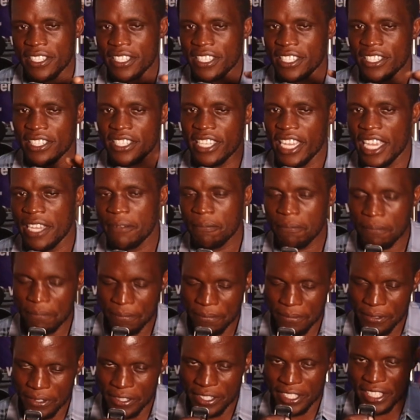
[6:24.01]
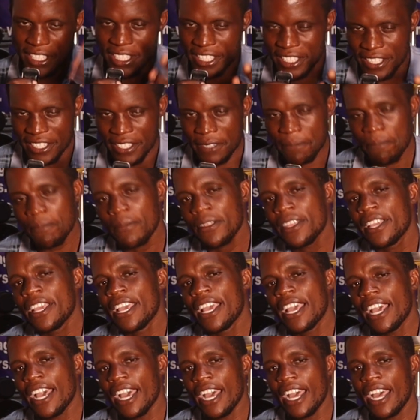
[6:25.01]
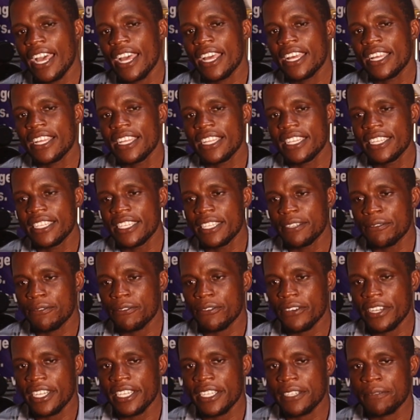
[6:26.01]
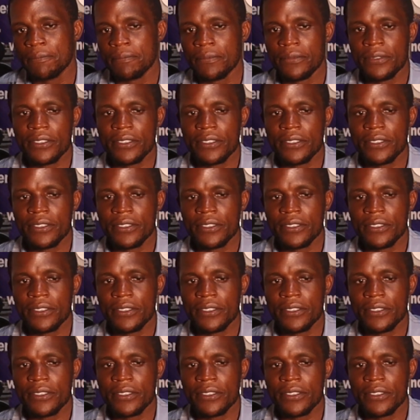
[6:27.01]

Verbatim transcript: This time, things are different.